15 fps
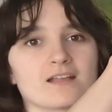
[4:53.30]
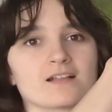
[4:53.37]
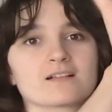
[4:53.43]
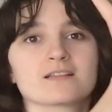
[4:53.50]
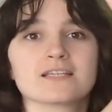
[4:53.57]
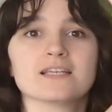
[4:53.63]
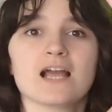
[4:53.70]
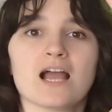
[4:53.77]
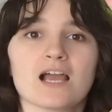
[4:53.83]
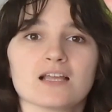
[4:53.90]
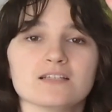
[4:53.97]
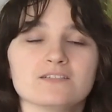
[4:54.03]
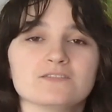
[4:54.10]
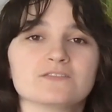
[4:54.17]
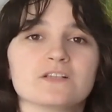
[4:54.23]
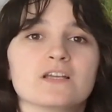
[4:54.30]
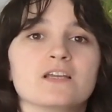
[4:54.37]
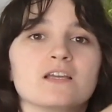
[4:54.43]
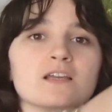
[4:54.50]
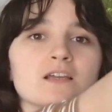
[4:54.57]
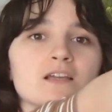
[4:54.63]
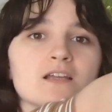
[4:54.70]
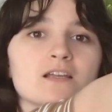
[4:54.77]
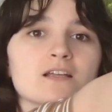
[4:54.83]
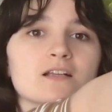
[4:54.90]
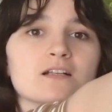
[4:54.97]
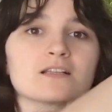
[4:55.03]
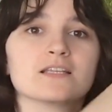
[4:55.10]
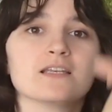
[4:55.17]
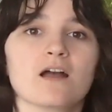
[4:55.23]
clean hands,
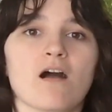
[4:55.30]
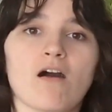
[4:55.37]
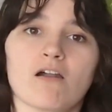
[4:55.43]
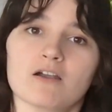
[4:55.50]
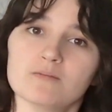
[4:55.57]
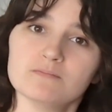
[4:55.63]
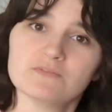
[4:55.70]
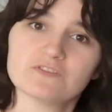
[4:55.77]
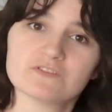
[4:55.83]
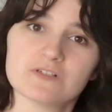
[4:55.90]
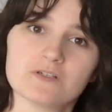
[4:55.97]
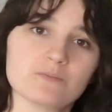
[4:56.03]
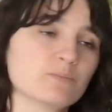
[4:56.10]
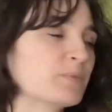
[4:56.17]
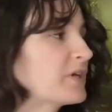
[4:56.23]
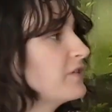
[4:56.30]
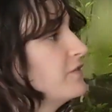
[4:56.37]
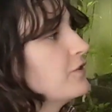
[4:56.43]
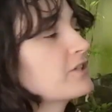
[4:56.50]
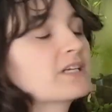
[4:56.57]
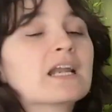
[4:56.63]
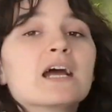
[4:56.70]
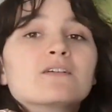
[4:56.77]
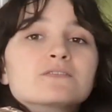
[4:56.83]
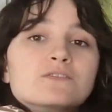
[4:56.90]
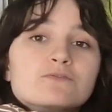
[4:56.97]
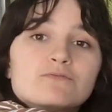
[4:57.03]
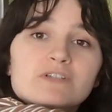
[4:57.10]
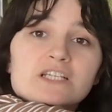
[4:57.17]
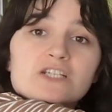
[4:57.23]
clean arms, because you're going to have to
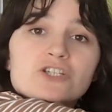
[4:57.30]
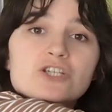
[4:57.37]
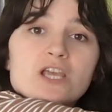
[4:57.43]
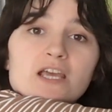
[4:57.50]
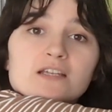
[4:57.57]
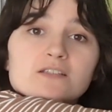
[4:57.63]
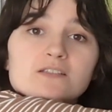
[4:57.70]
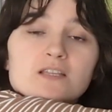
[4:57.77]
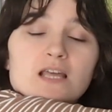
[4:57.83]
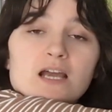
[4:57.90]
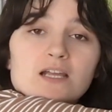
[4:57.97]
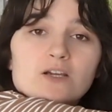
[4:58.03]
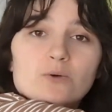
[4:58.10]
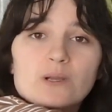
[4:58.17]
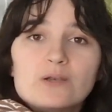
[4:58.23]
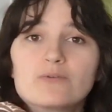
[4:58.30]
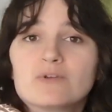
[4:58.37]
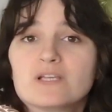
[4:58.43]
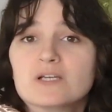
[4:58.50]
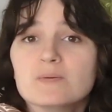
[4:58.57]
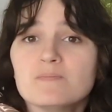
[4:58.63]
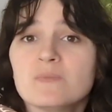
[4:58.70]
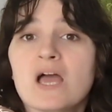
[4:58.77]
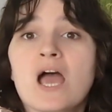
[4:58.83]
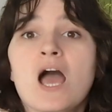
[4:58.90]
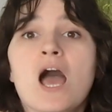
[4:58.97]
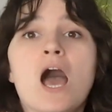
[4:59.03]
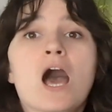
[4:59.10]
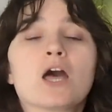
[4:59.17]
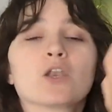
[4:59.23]
reach into that aquarium
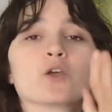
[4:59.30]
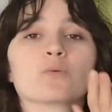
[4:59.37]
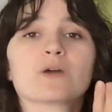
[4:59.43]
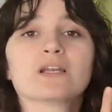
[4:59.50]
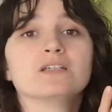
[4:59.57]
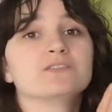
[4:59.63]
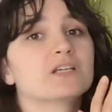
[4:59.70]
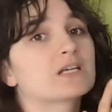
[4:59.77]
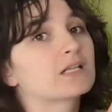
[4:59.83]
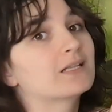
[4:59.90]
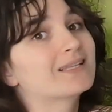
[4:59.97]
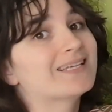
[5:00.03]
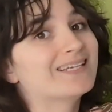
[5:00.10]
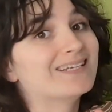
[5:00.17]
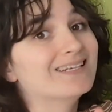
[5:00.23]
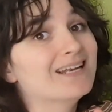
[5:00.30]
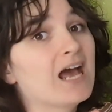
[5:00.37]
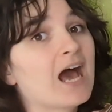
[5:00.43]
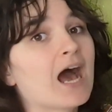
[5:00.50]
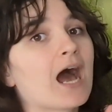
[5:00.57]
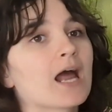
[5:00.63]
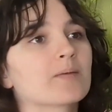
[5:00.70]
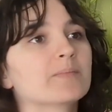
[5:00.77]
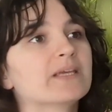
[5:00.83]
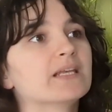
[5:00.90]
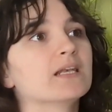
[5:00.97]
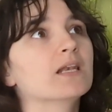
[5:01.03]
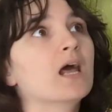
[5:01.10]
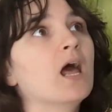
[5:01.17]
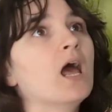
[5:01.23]
Now when I say clean, I
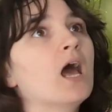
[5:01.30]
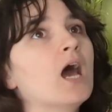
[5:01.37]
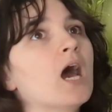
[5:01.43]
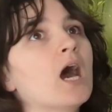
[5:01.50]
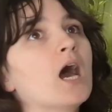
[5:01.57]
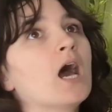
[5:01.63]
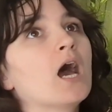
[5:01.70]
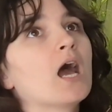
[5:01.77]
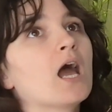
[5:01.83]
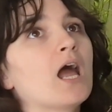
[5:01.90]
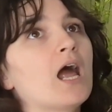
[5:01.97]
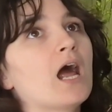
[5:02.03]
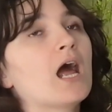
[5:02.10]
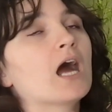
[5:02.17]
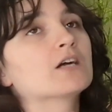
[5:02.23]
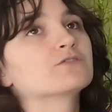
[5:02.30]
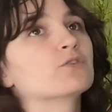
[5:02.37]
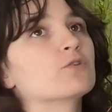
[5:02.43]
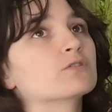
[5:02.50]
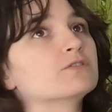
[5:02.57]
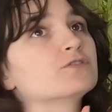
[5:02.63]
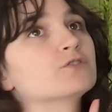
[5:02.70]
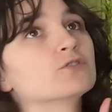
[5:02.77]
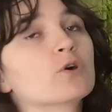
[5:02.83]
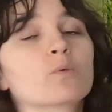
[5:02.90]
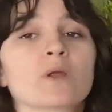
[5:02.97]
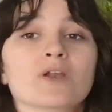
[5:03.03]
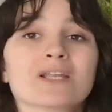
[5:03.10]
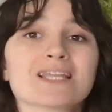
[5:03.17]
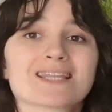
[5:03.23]
mean as long as you're not
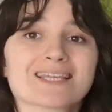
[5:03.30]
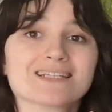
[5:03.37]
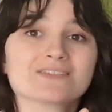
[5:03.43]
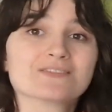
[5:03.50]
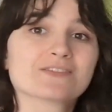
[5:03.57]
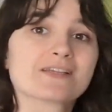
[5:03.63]
wearing things